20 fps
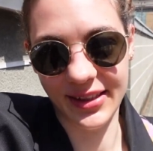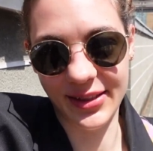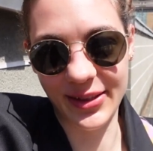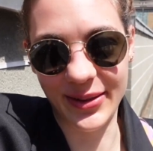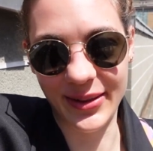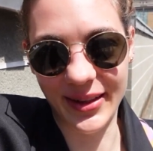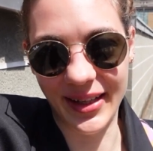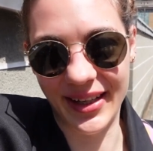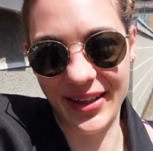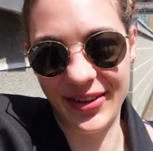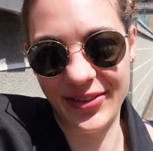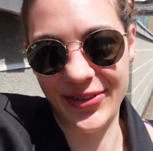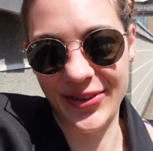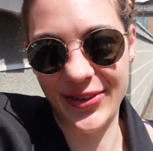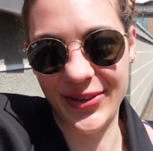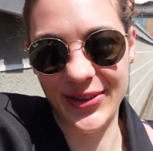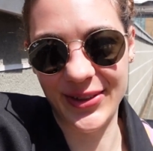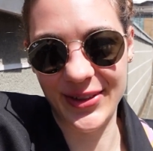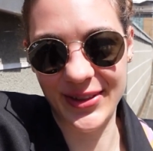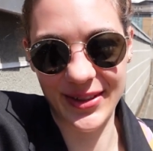took like
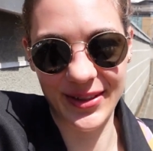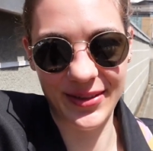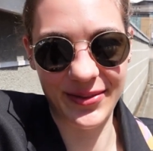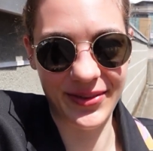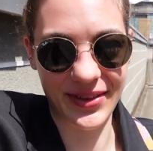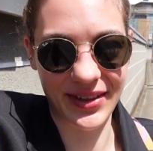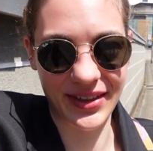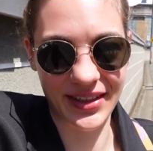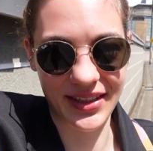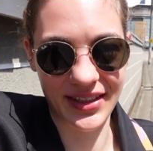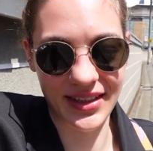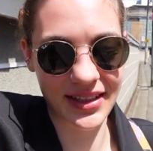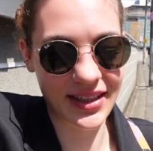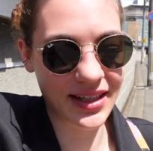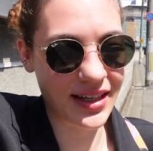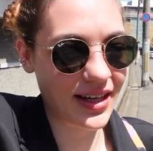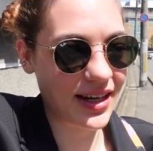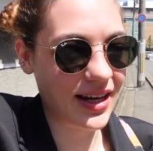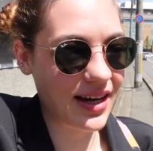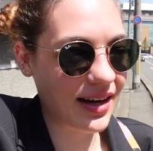photos of us
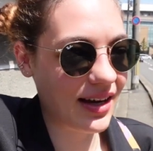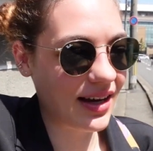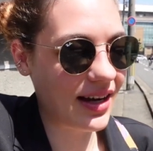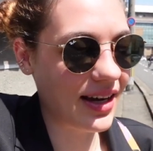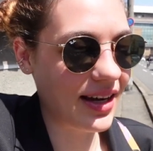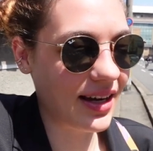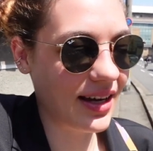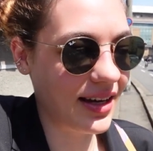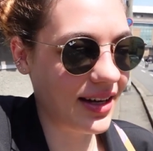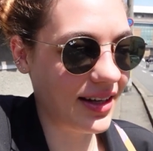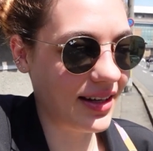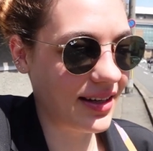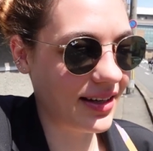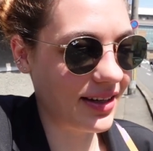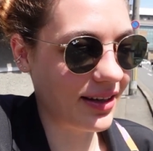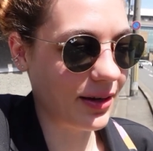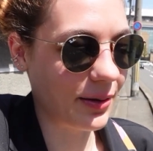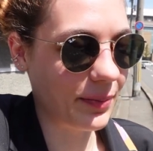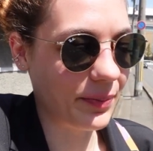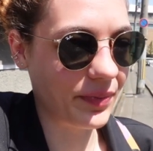and
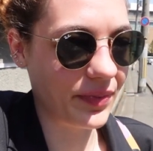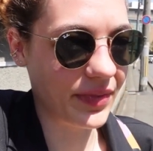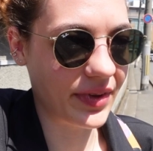um,